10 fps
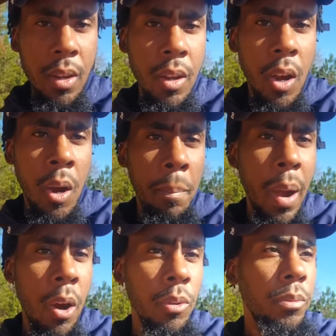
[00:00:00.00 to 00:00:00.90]

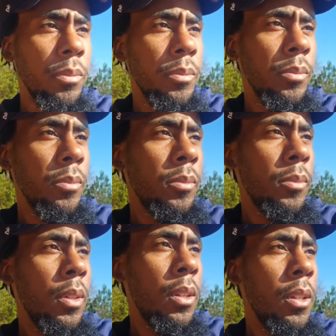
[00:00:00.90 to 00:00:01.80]
about
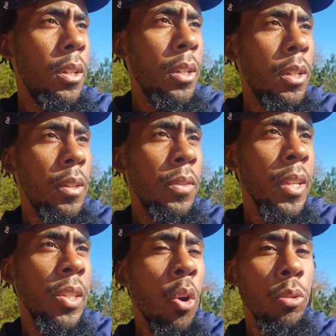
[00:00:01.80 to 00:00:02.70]
this
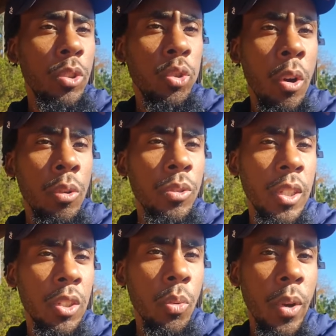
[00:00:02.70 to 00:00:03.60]
whole drone
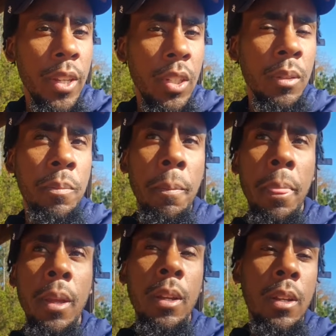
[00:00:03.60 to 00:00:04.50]
situation.
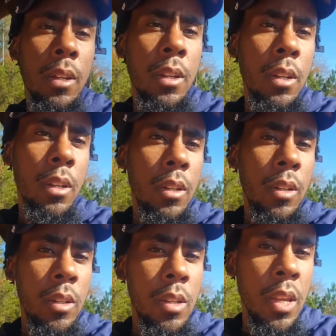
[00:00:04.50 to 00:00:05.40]

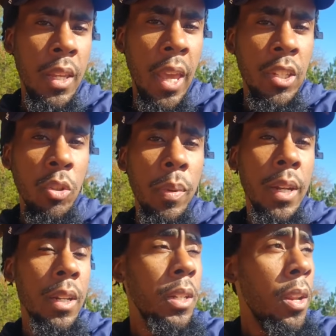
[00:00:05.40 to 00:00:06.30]
In case you've been in
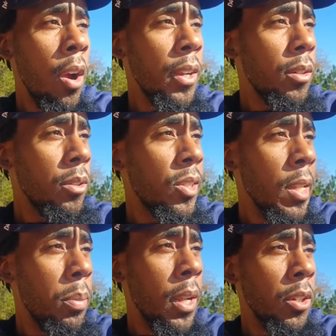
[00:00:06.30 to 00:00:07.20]
the dark or
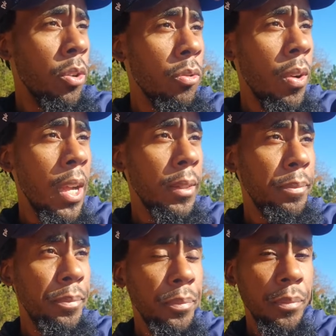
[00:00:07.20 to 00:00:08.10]
sleeping under a rock,
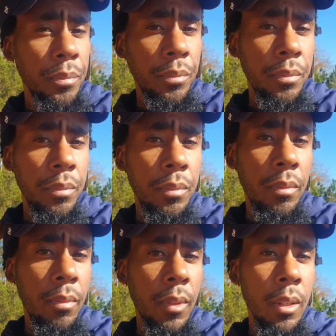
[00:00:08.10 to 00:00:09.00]

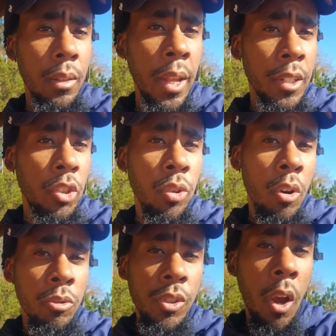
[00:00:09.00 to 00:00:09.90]
there's
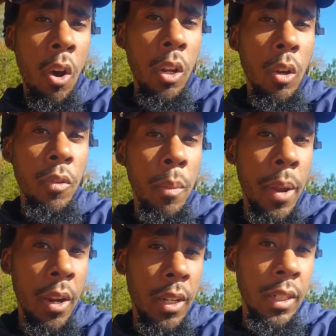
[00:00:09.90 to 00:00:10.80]
drones all over
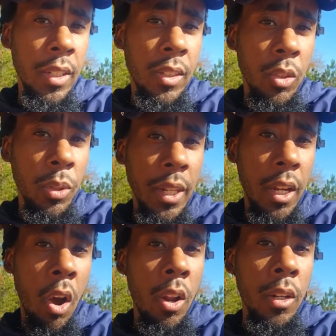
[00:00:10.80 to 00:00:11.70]
America. At least this is what they're
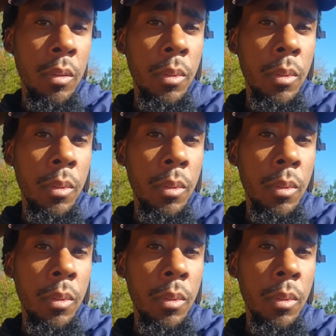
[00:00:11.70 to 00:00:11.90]
calling